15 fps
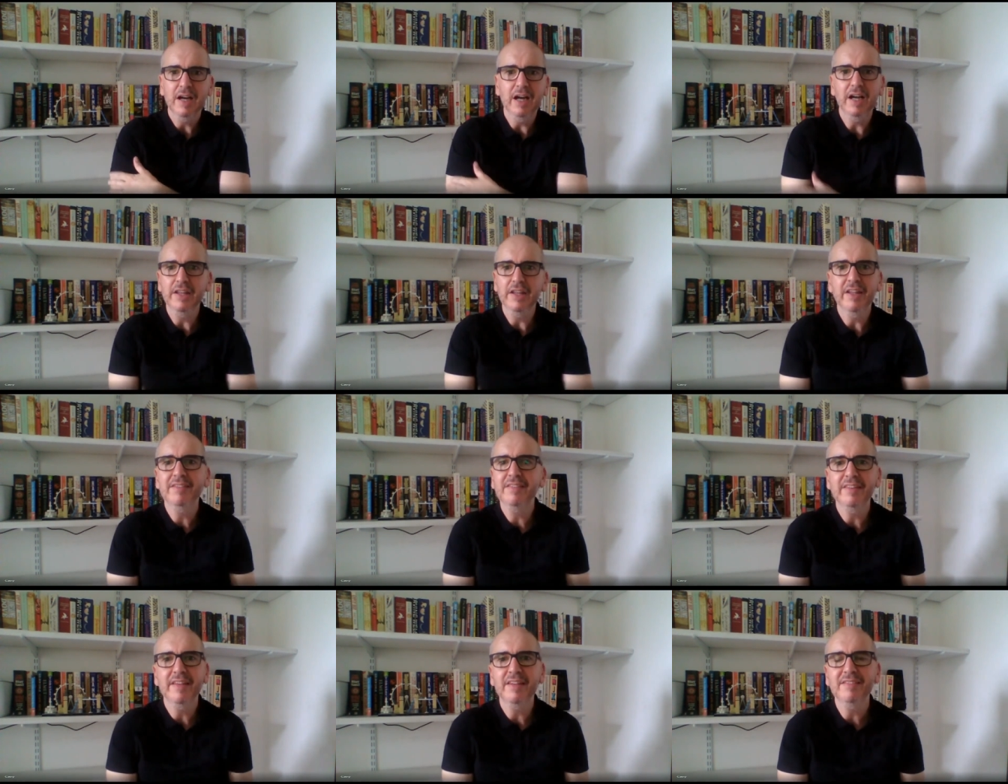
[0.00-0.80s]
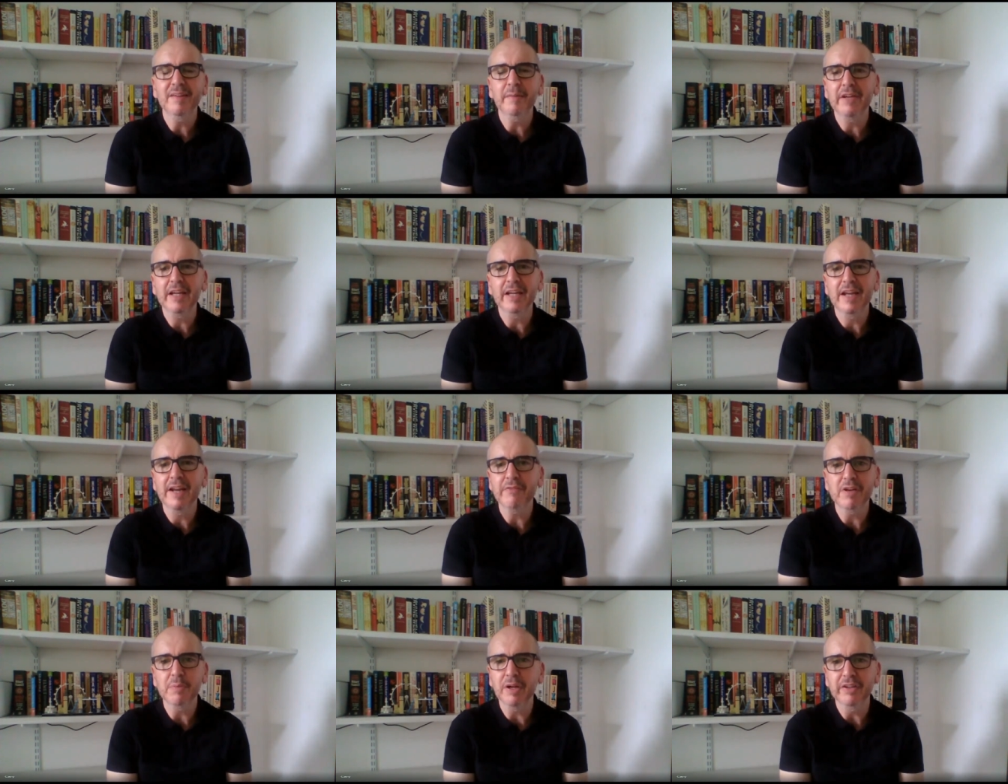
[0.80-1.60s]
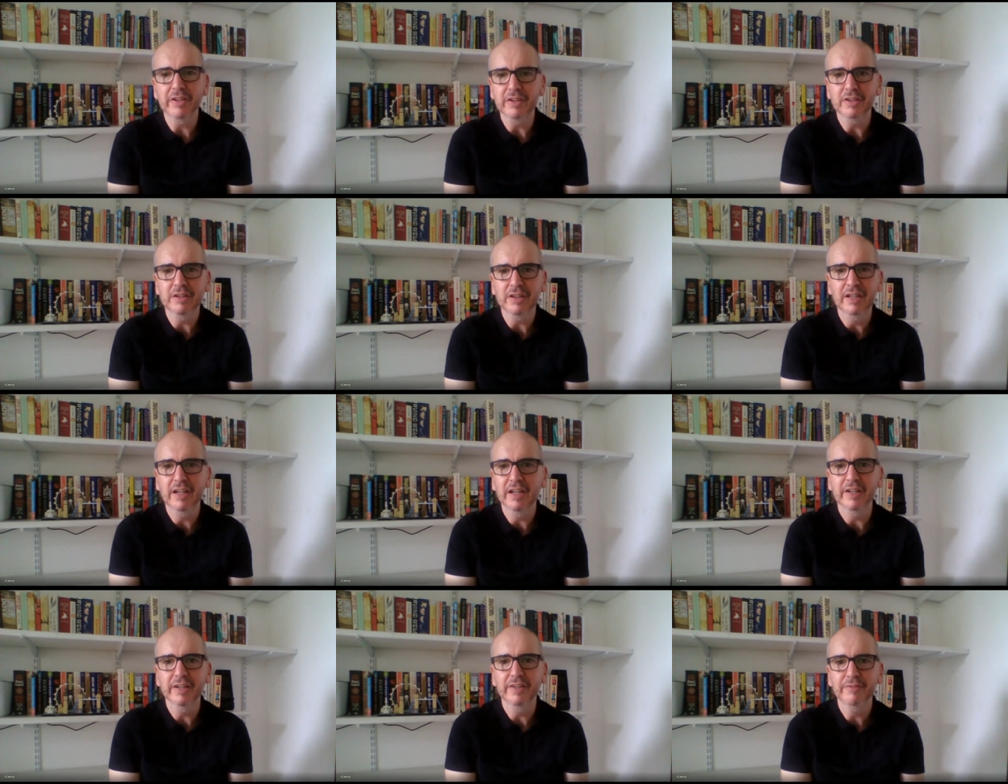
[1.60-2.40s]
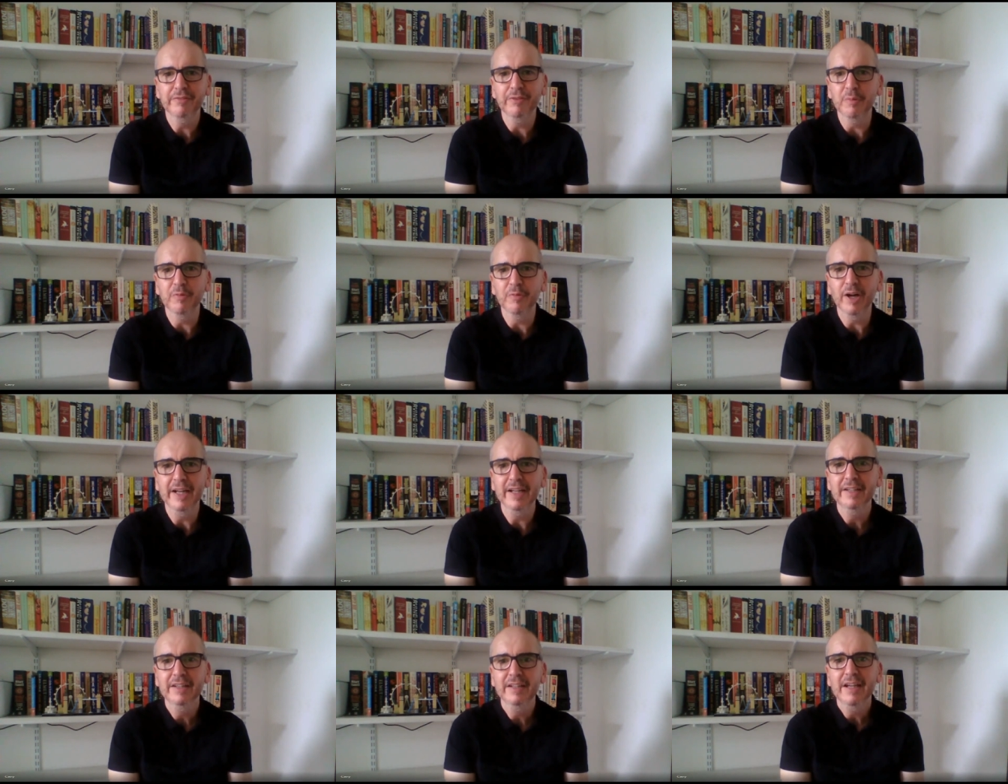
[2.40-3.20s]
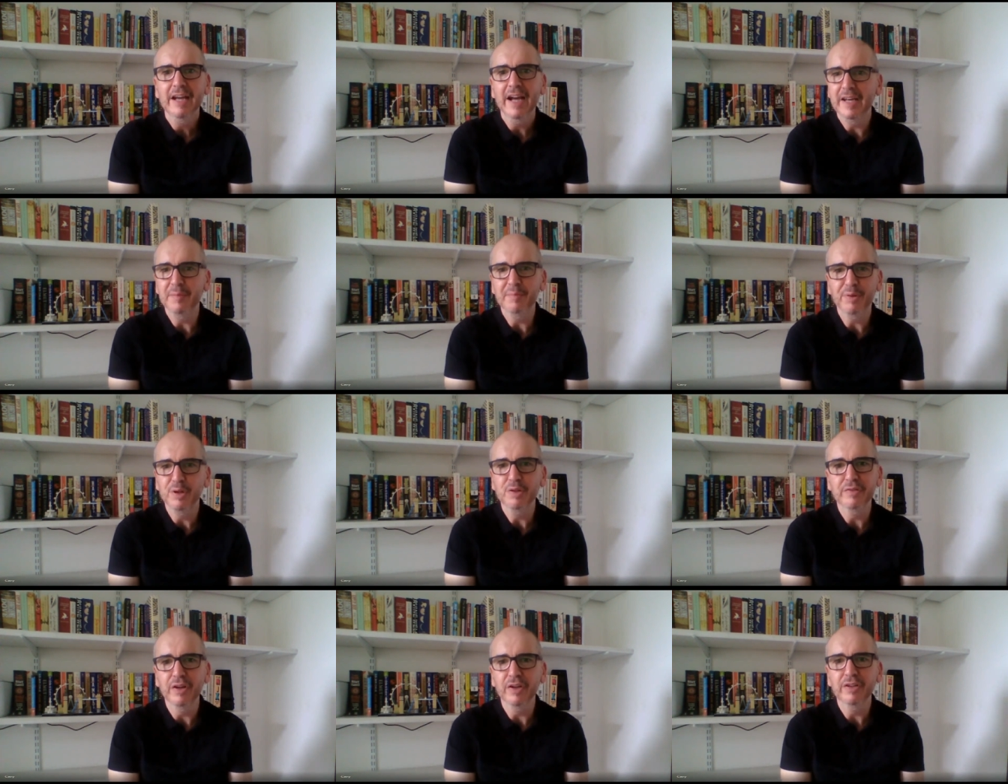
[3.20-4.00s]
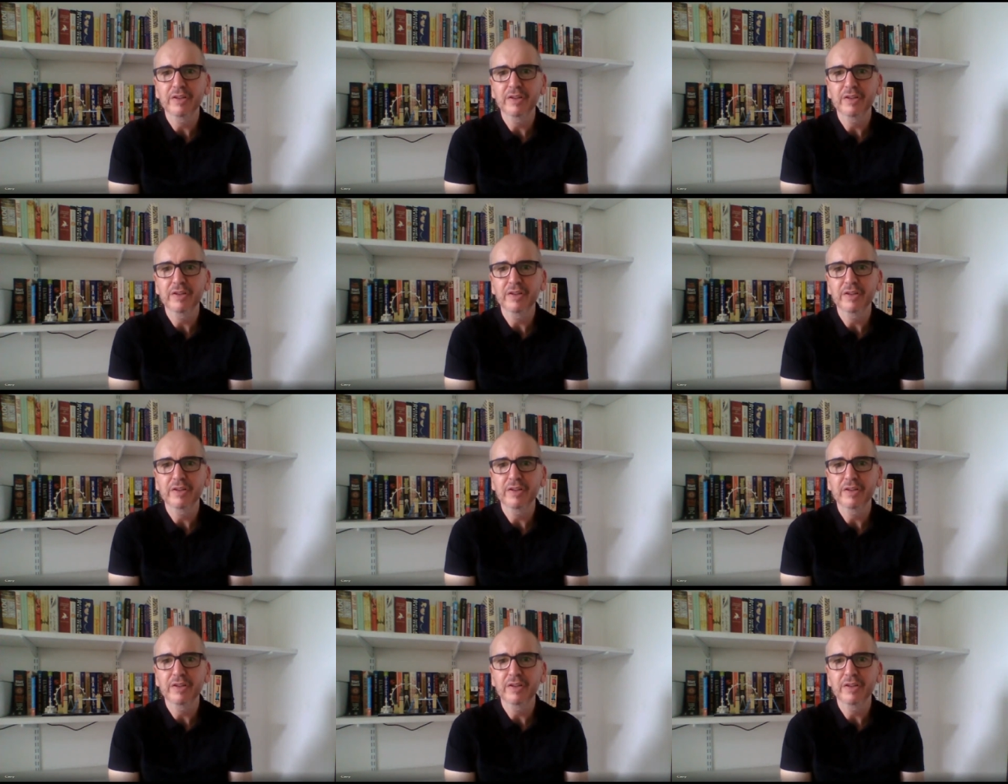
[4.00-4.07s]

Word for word: uh, there's there's something in everyone that you can learn from, right, and improve.